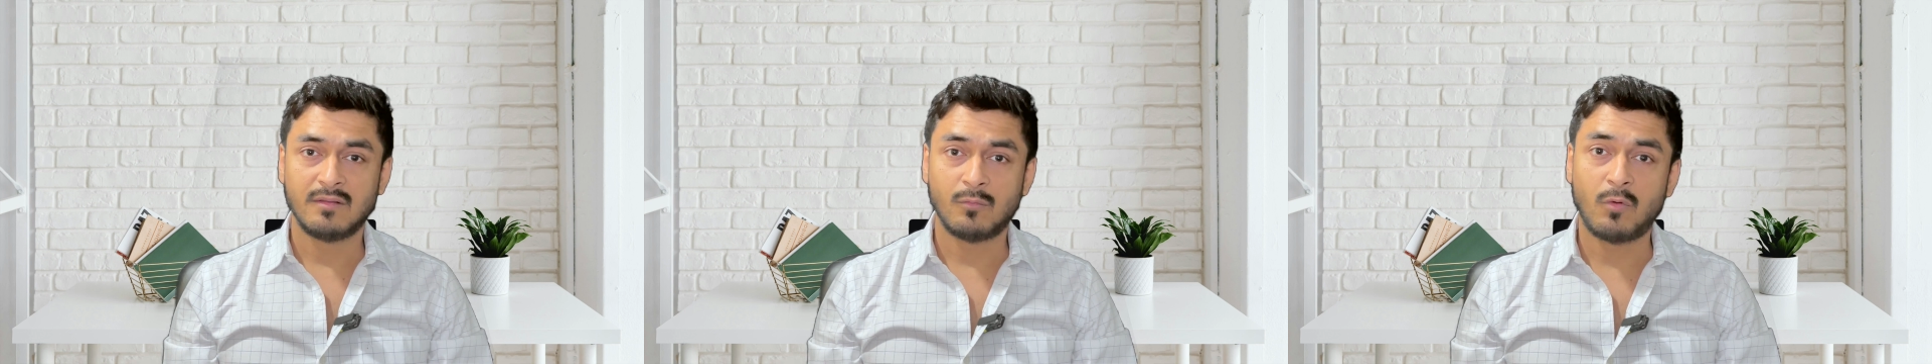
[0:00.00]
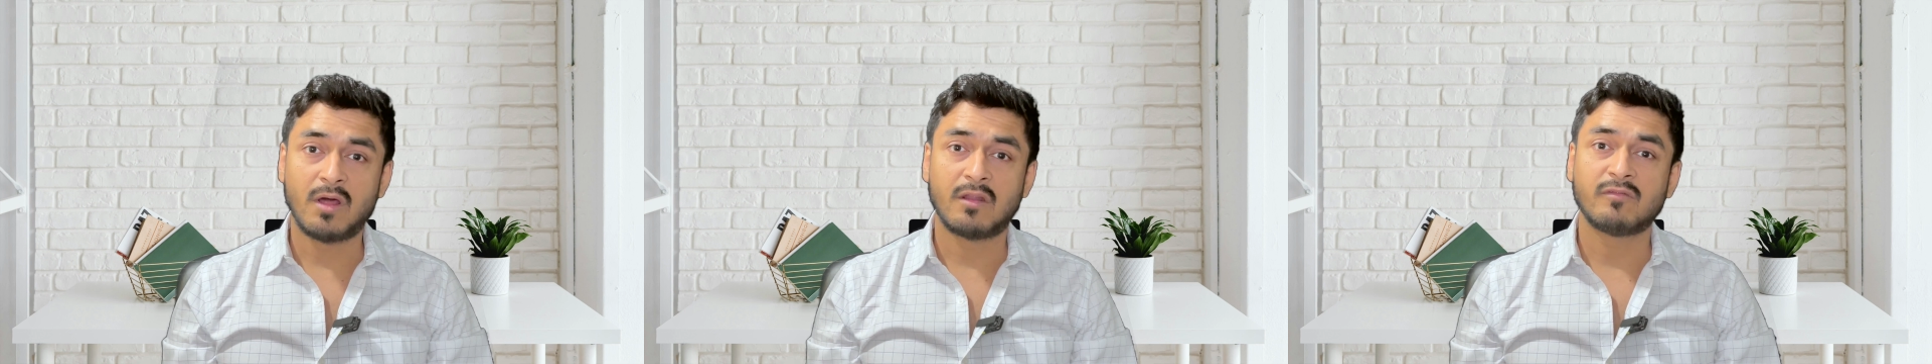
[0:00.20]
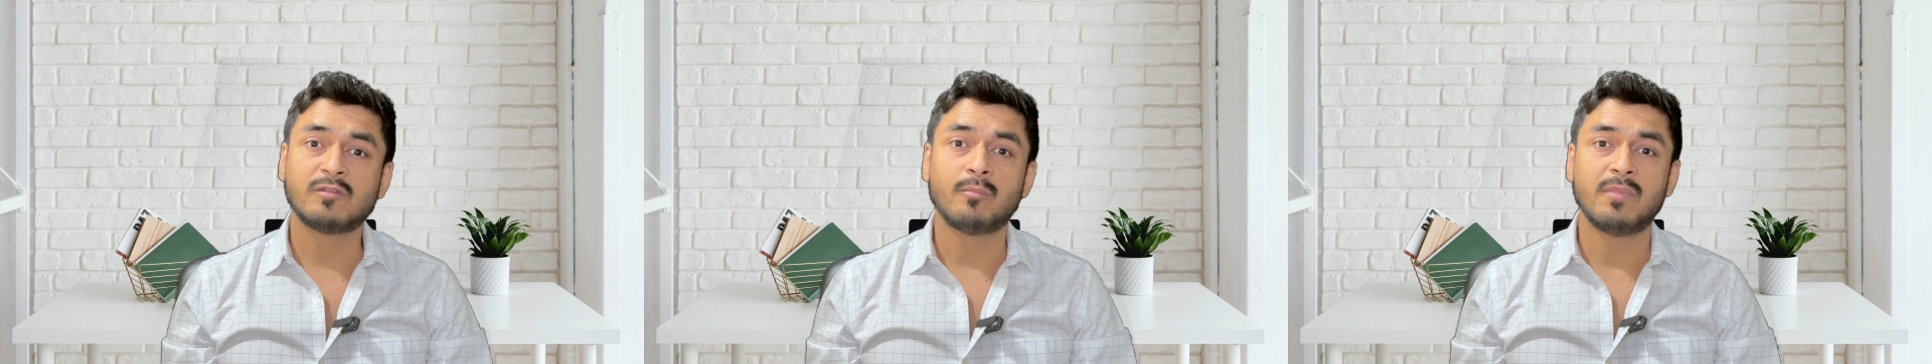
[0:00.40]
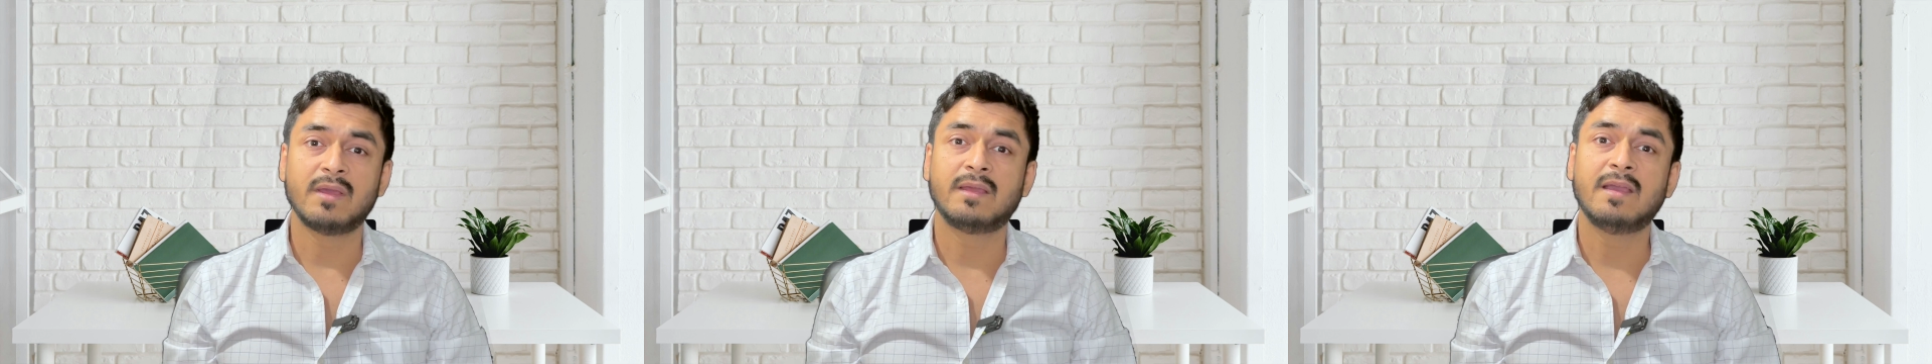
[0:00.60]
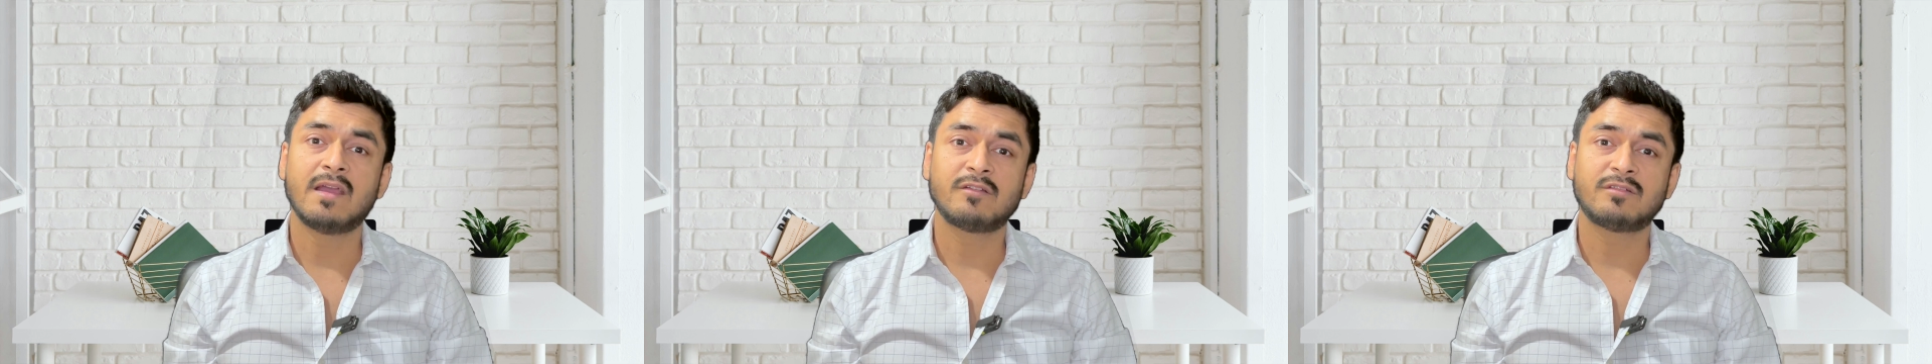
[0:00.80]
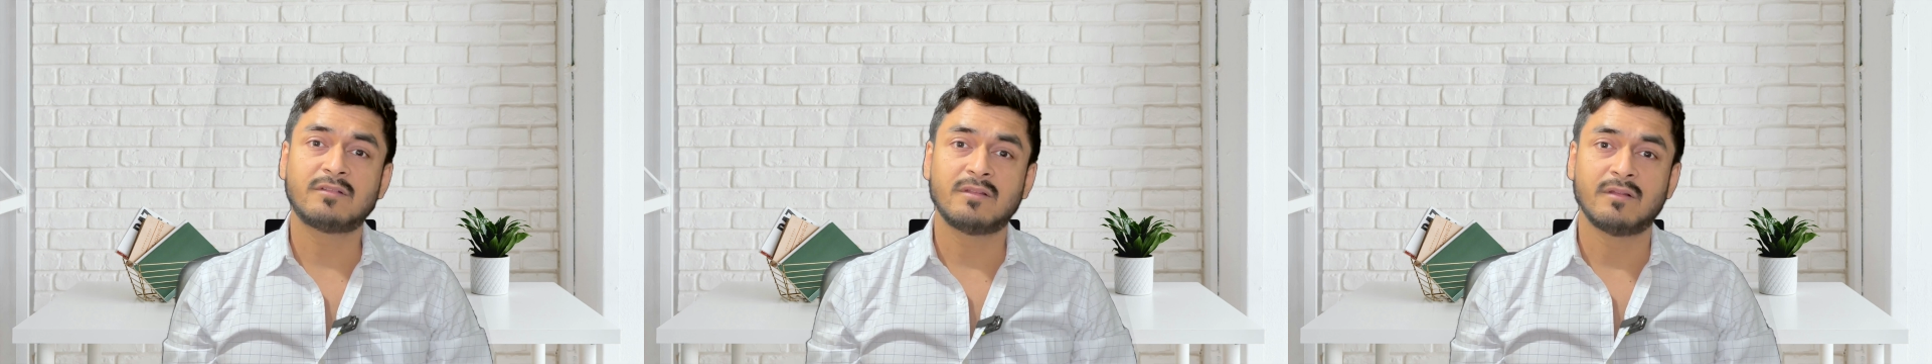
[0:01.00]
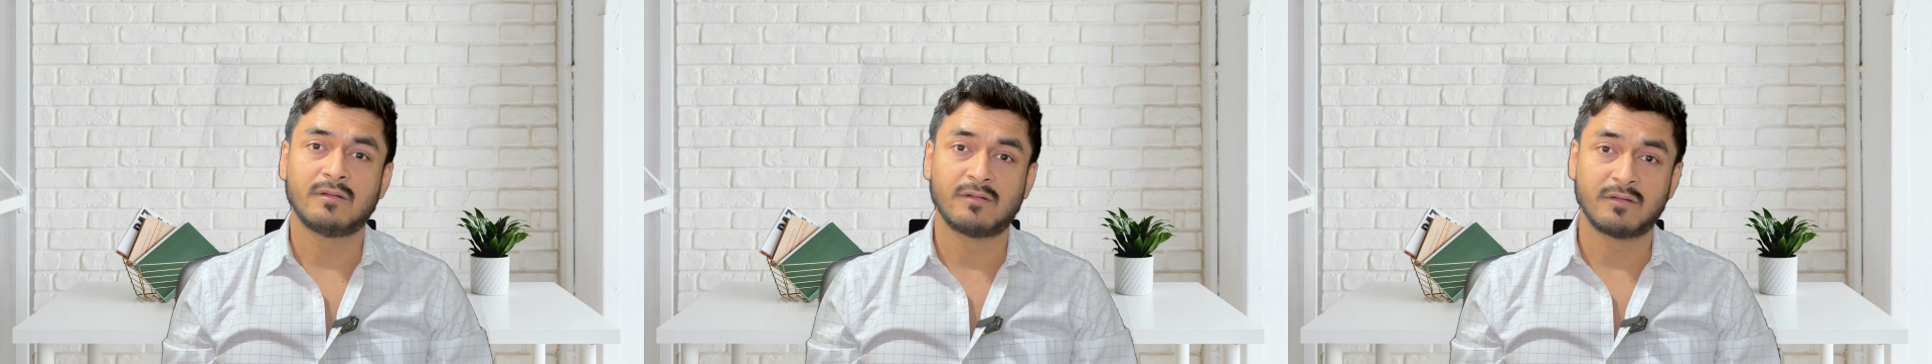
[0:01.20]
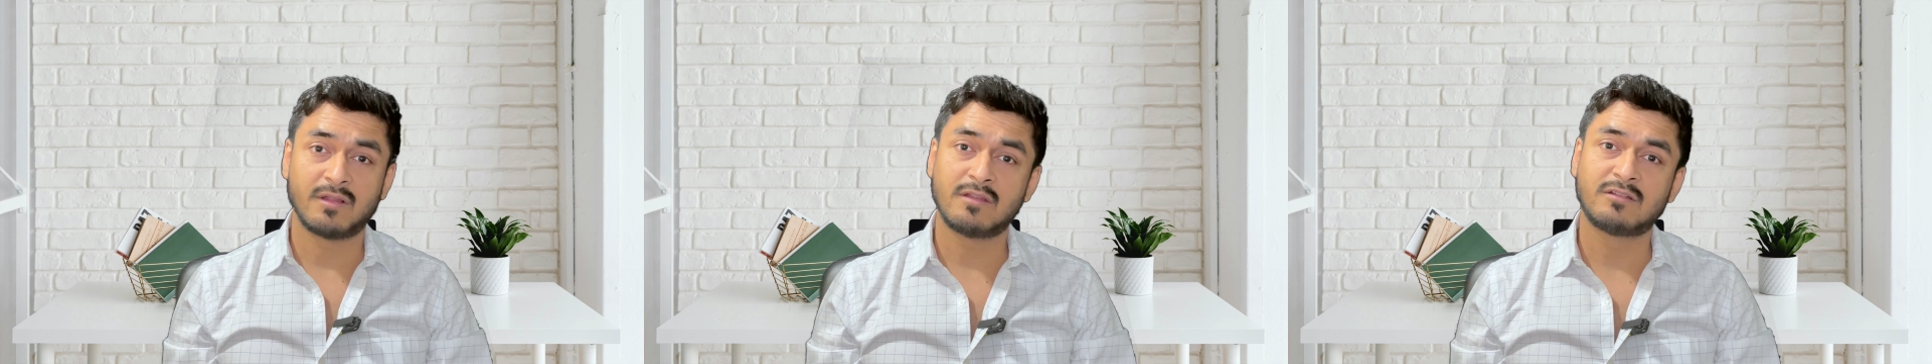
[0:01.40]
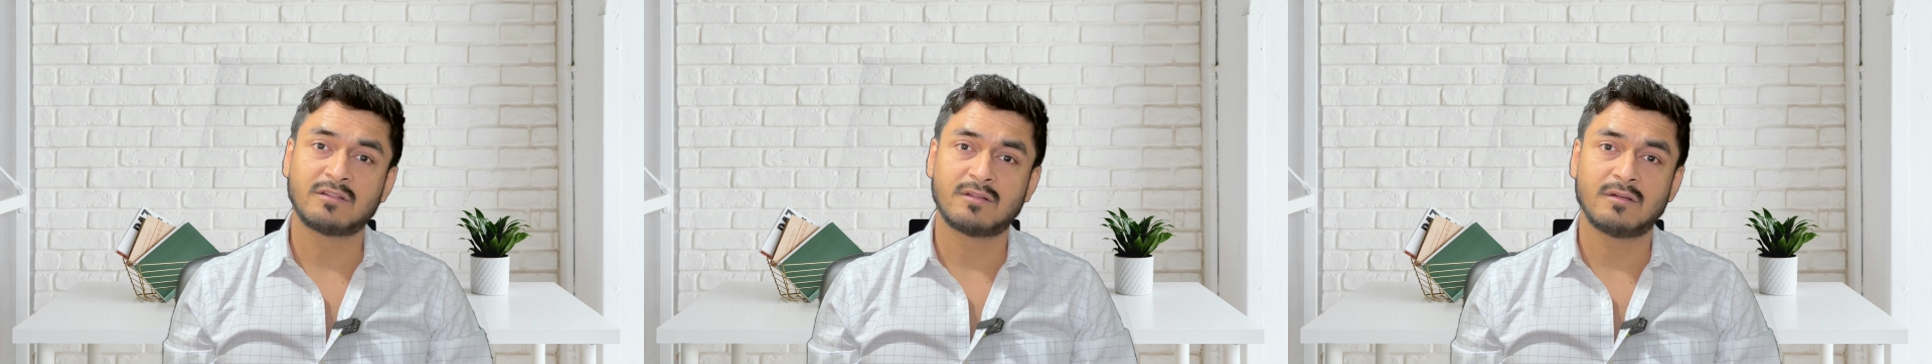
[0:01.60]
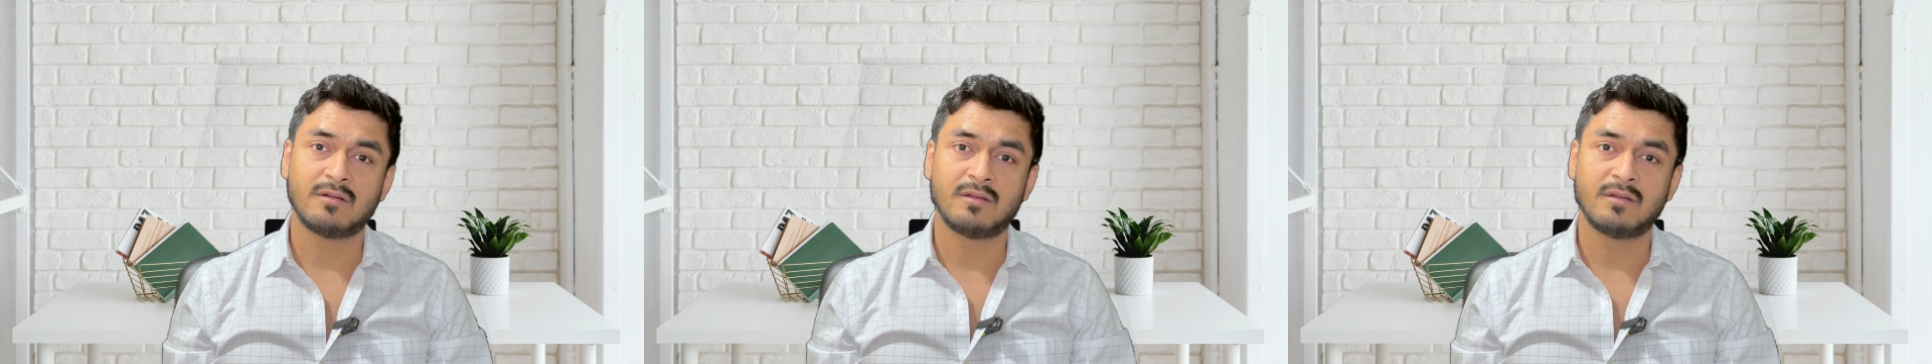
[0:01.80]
One of the biggest risk